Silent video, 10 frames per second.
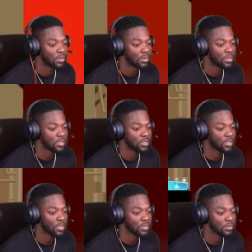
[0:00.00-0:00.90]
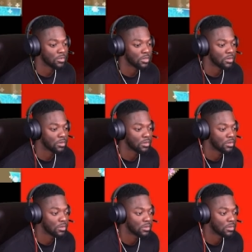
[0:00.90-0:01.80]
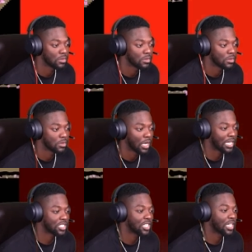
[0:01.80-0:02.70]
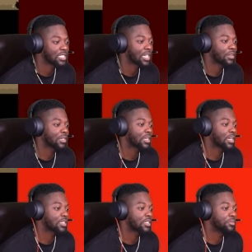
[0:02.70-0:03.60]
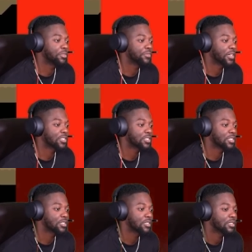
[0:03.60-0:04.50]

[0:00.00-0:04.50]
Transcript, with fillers: This is crazy, bro. I just did that same thing they killed That's me for that shit.